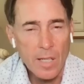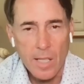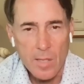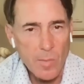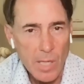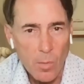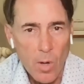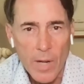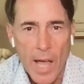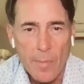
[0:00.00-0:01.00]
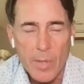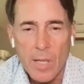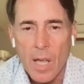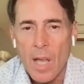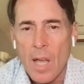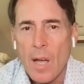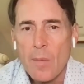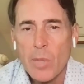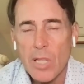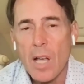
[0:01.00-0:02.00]
Doesn't mean it won't happen,
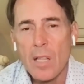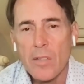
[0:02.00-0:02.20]
but Colin,